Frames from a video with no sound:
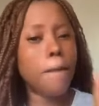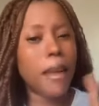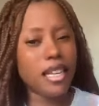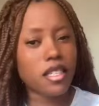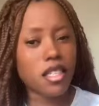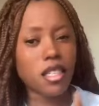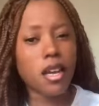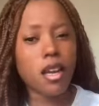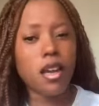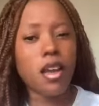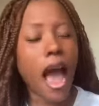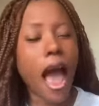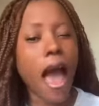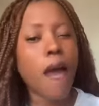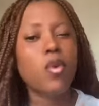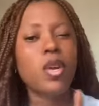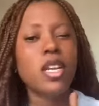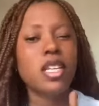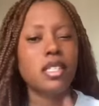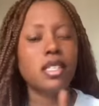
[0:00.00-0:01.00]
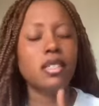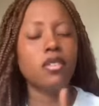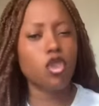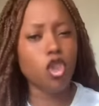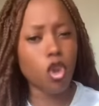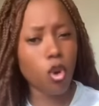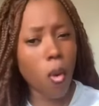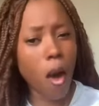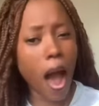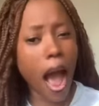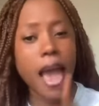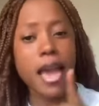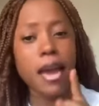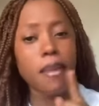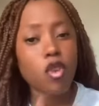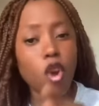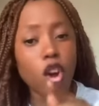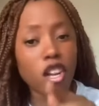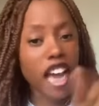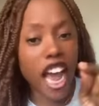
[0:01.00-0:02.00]
But I
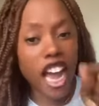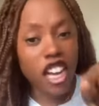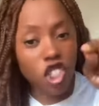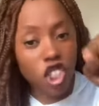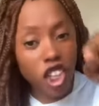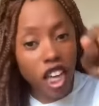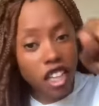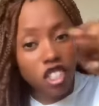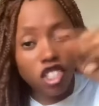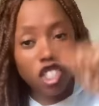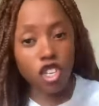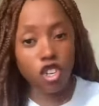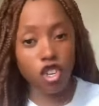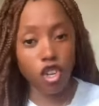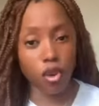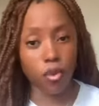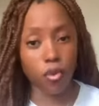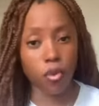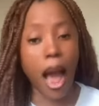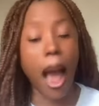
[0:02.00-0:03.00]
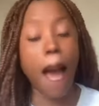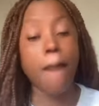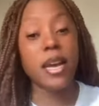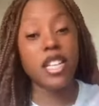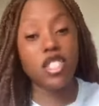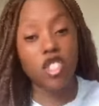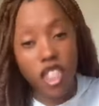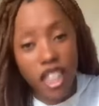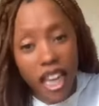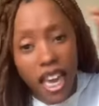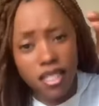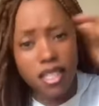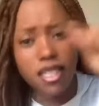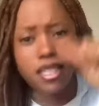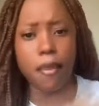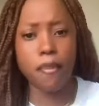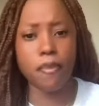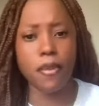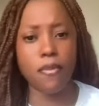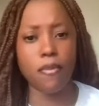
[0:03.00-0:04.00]
am not educating you. I'm
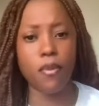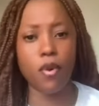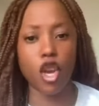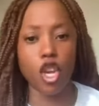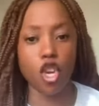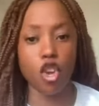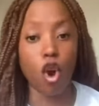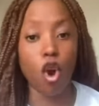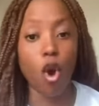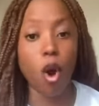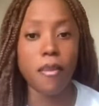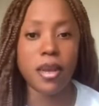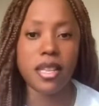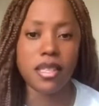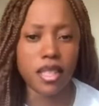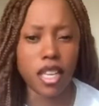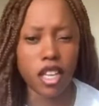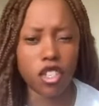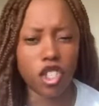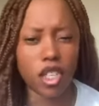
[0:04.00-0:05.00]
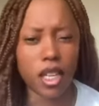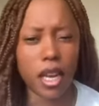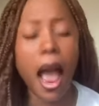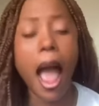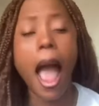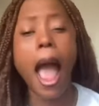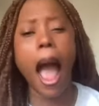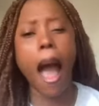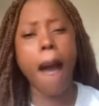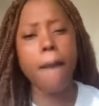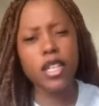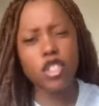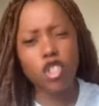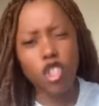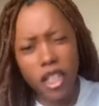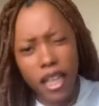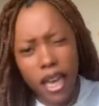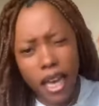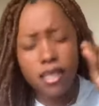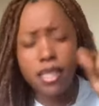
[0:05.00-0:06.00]
educating the people in your comment section. I'm
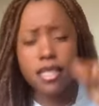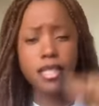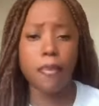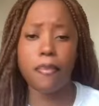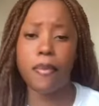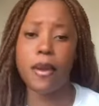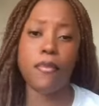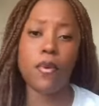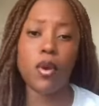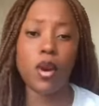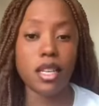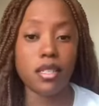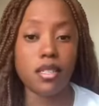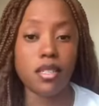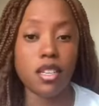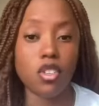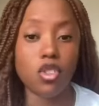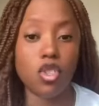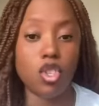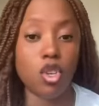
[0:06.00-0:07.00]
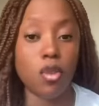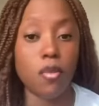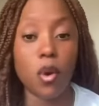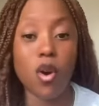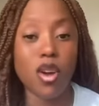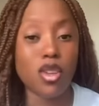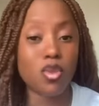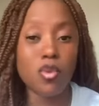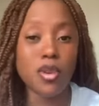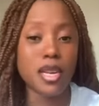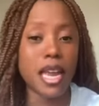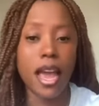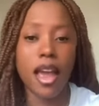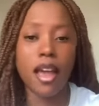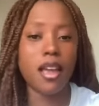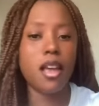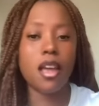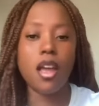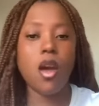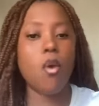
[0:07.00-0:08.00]
educating the people listening to you because who
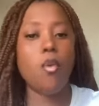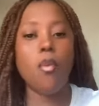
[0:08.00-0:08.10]
there?